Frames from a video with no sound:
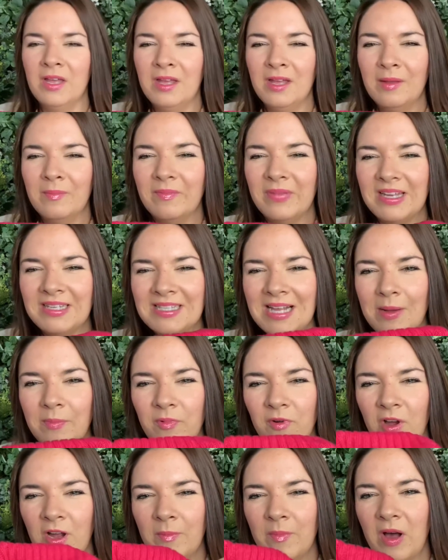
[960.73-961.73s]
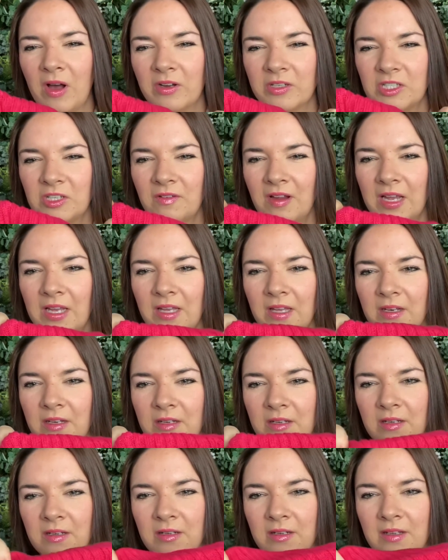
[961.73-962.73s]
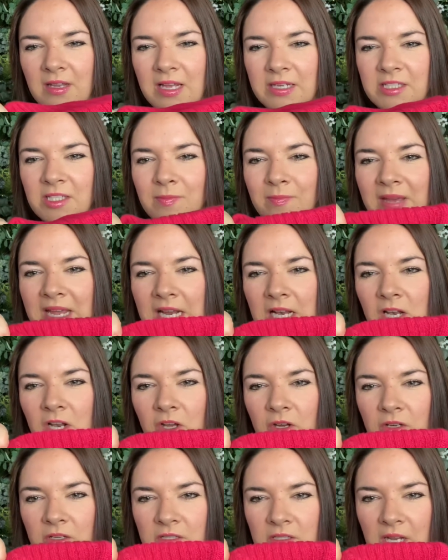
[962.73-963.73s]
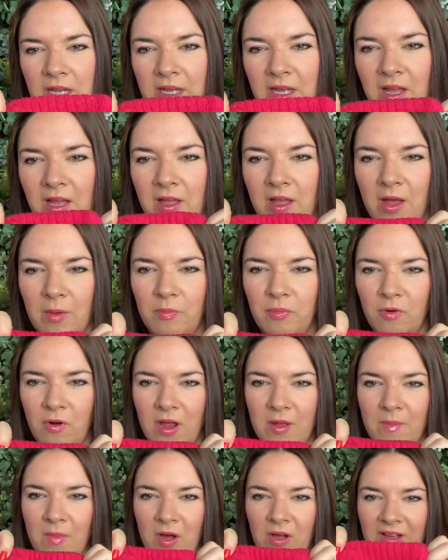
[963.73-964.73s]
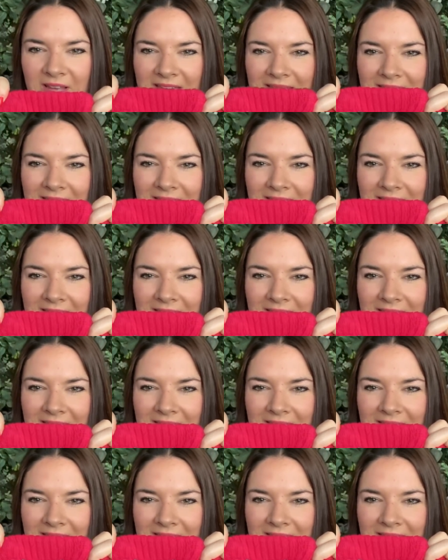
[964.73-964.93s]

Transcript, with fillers: but is that Primark do you reckon that to me looks like a, a Primarky